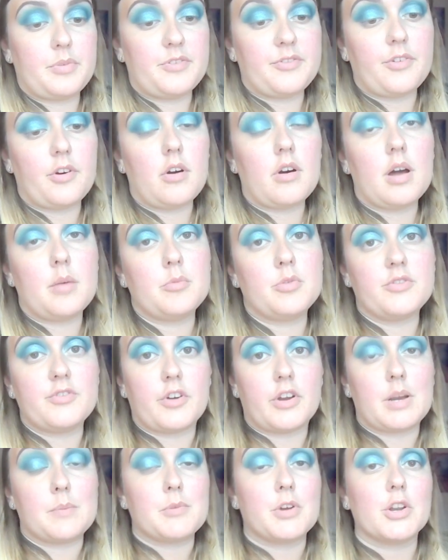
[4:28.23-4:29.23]
Before I
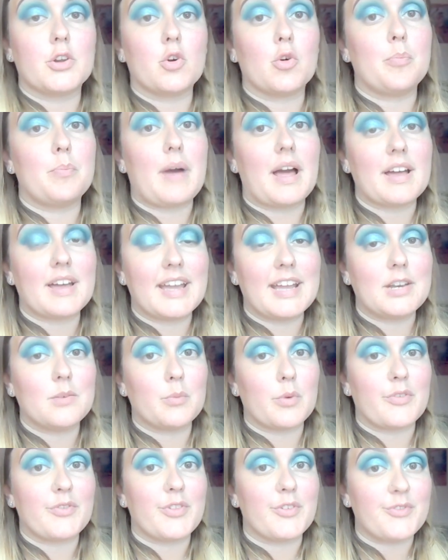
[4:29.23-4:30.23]
move on I'm going to go back
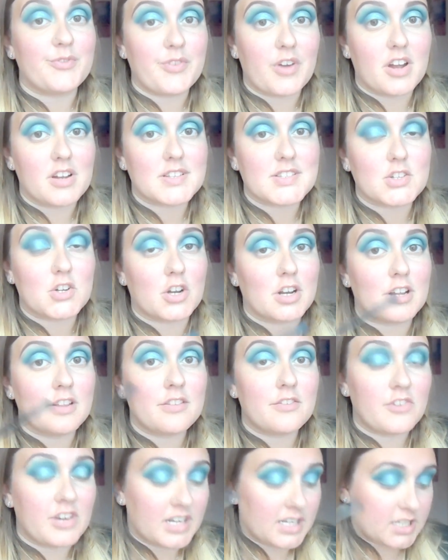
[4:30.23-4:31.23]
in with the first
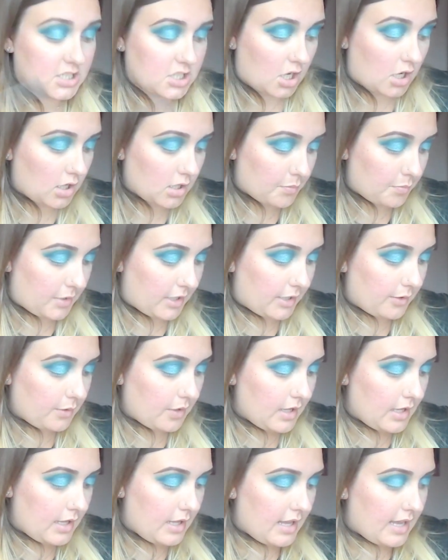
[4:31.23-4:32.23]
colour, the really dark blue,
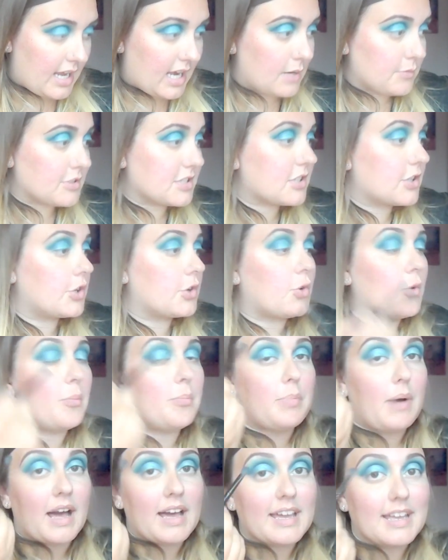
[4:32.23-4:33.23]
and I'm just going to go
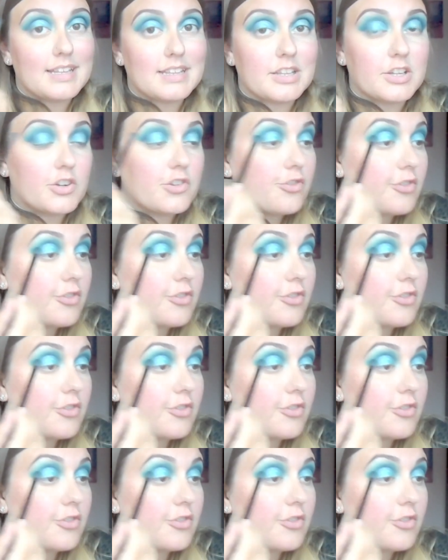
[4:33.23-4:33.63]
back in the